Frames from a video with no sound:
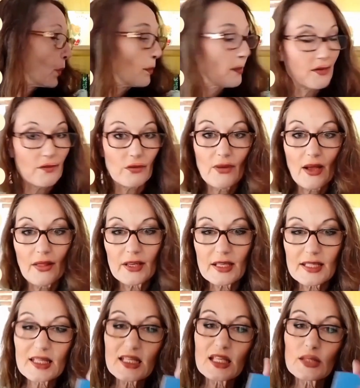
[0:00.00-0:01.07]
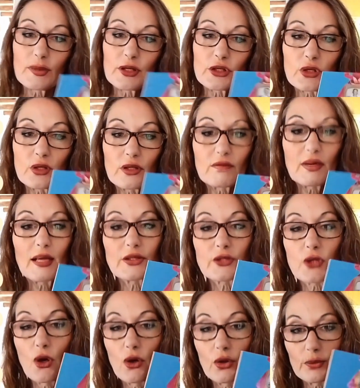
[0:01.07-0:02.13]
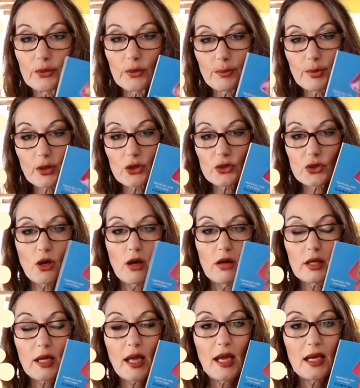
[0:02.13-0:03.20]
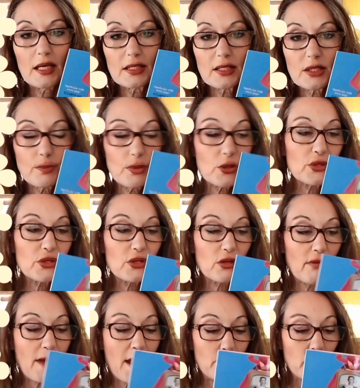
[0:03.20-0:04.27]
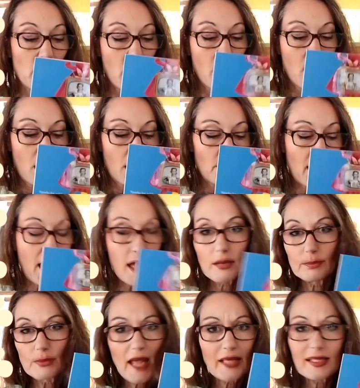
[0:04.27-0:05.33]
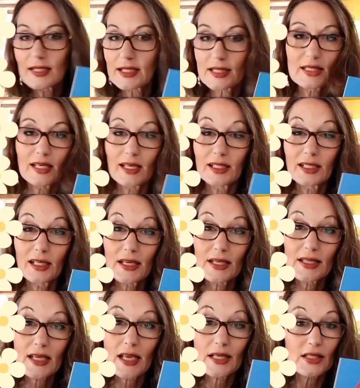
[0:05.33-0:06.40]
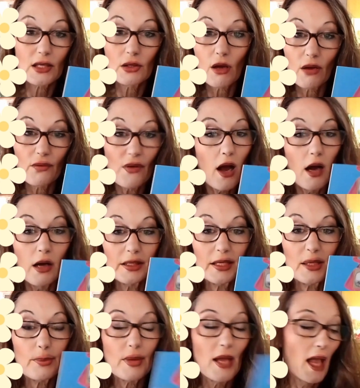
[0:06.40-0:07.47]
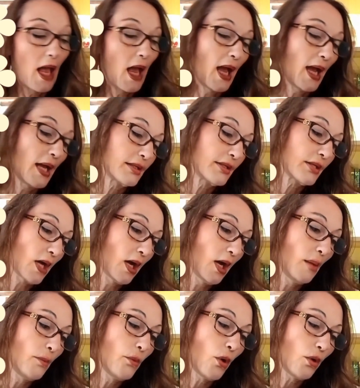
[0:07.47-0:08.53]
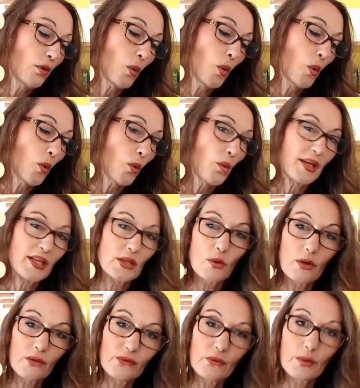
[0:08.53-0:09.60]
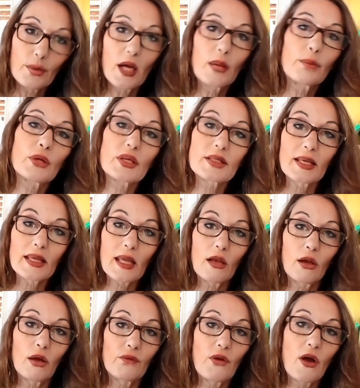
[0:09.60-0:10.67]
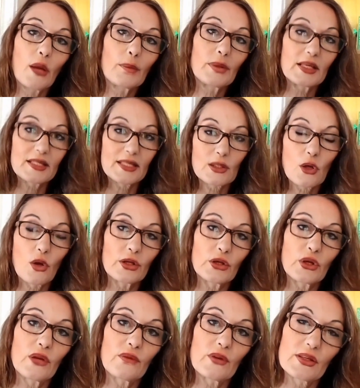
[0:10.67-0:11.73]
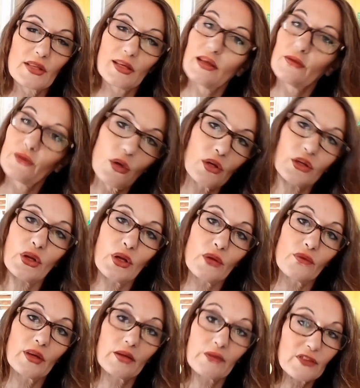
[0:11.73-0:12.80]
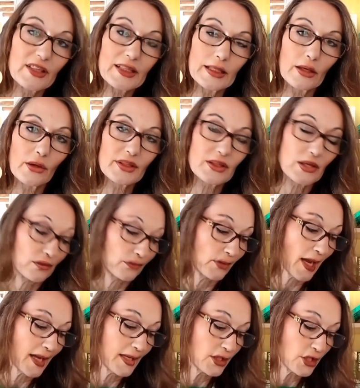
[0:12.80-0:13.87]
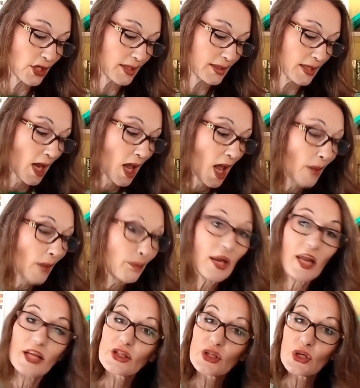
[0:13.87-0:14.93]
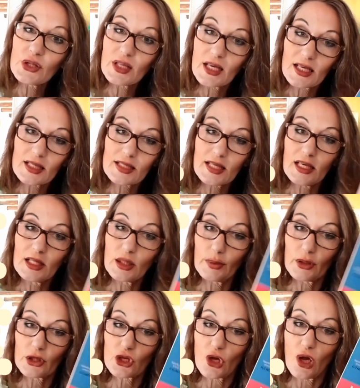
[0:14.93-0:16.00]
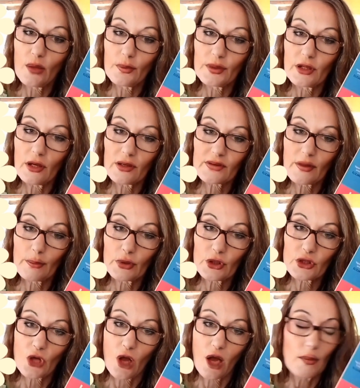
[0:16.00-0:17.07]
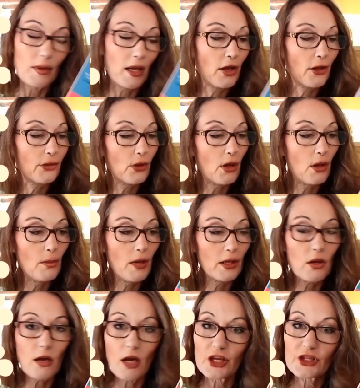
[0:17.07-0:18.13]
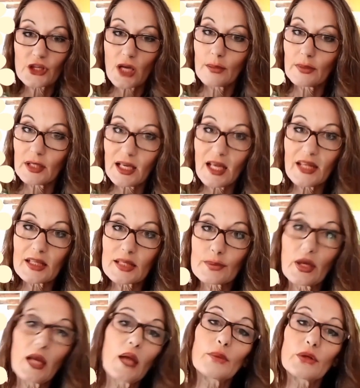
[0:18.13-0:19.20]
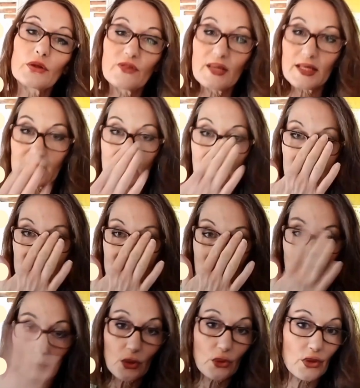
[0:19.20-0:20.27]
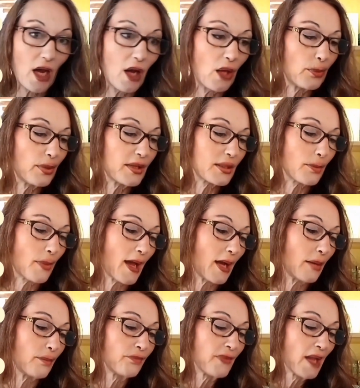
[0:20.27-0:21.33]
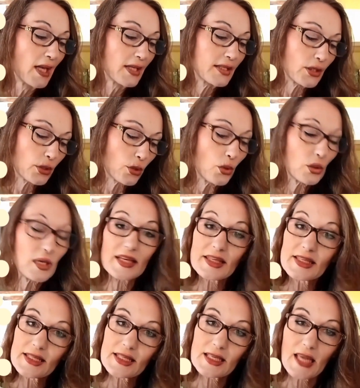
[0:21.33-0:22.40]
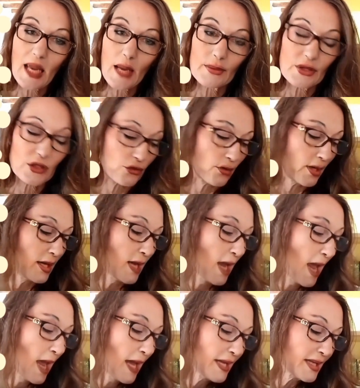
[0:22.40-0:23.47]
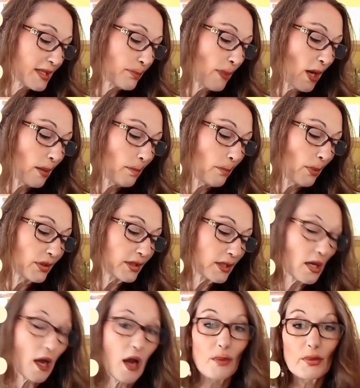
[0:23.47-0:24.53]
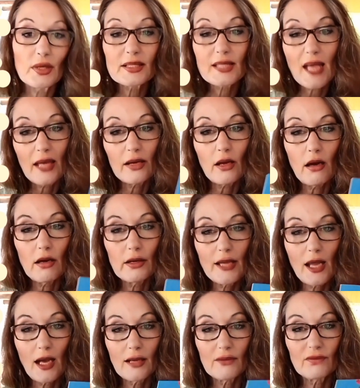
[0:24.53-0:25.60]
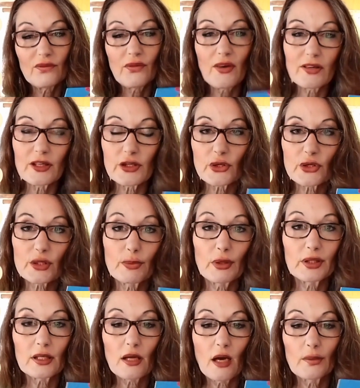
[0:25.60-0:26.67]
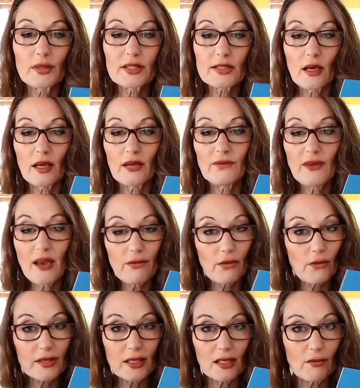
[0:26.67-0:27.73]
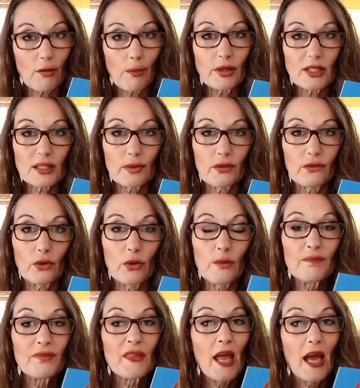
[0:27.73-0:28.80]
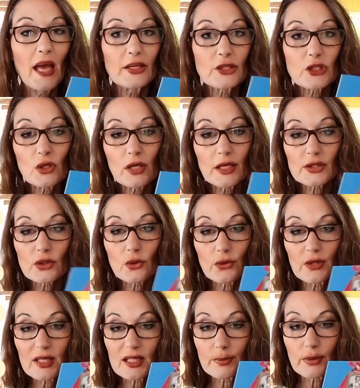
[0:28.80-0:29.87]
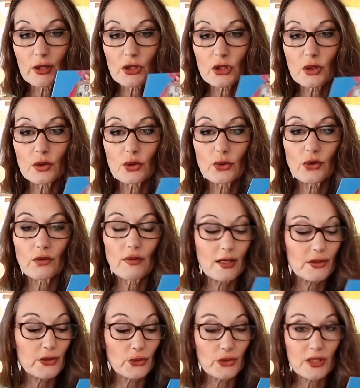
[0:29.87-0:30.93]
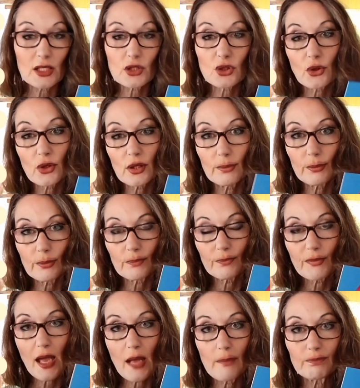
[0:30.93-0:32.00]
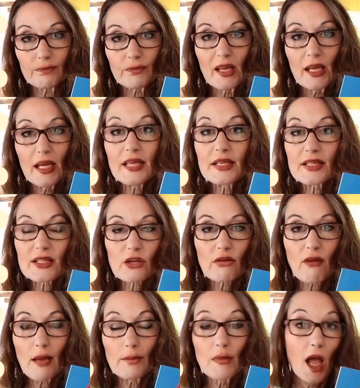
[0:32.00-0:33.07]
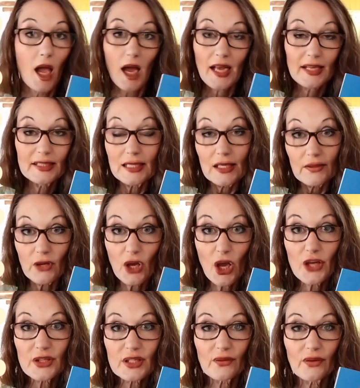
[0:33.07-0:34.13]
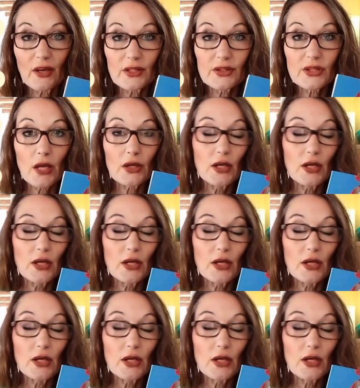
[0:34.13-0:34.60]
couldn't believe I found this. This has been doing the rounds on BookTok and Bookstagram endlessly. It gets a lot of hype. And I'm not always one for buying books that get a lot of hype, unless it's Colin Hoover, because I love Colin Hoover and I've really liked her for ages. But I saw this in the bookshop, in the Oxfam bookshop, and I thought, oh my gosh, I'm going to get this book. I'm going to read it and see what all the hype is about. So it's called Lessons in Chemistry. It's by Bonnie Garmus, and I am very new to Bonnie Garmus. I have never read any of her books before, and until I saw this book doing all the rounds on TikTok and Instagram, I hadn't even heard of her.